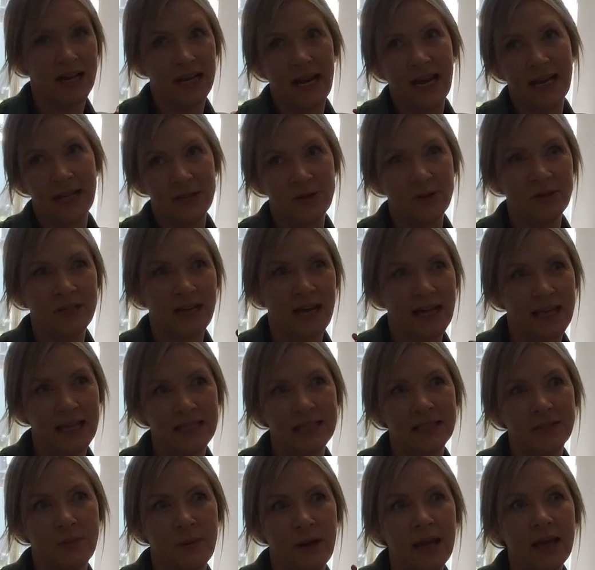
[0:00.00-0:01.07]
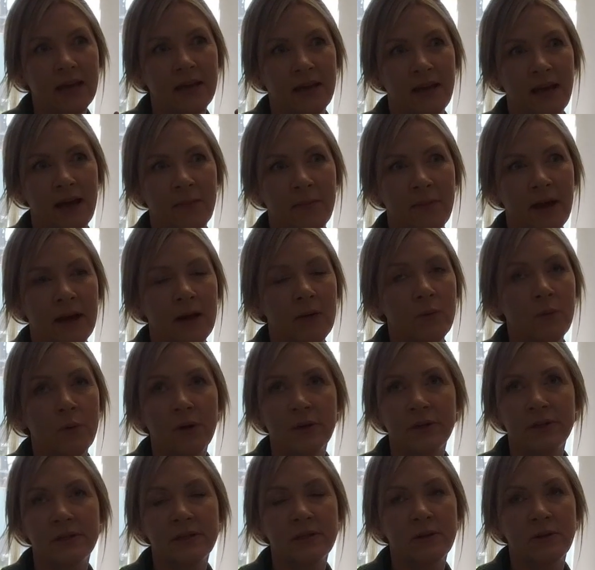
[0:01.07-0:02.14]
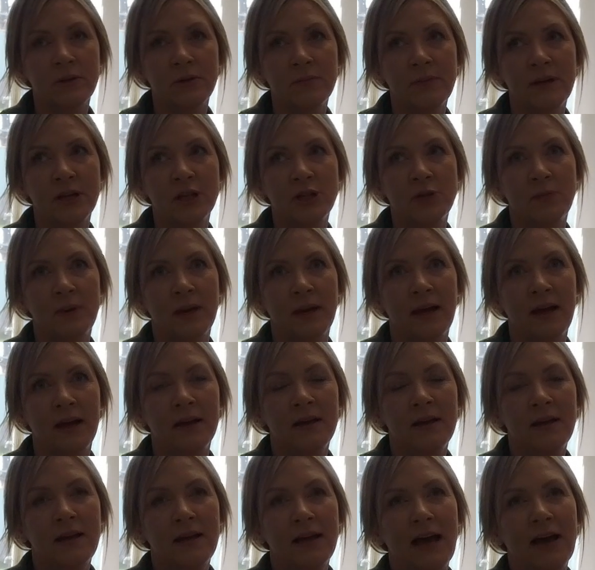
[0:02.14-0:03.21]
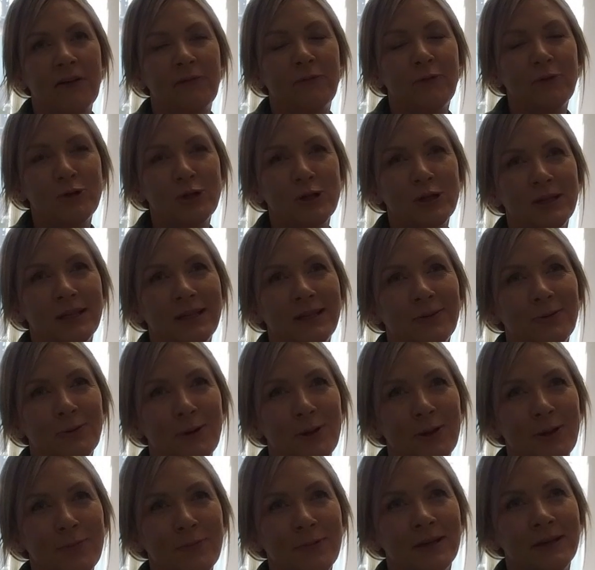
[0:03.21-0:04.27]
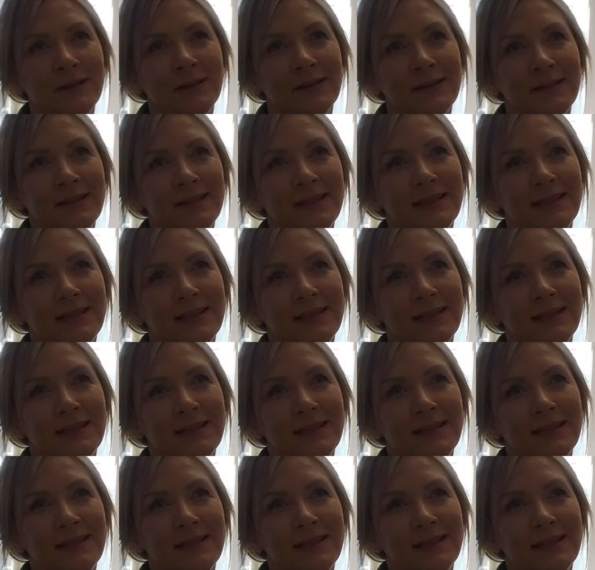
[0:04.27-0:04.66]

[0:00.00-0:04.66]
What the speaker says: like an extra day this week? Yep. And it works so much better. Unfortunately, all of them are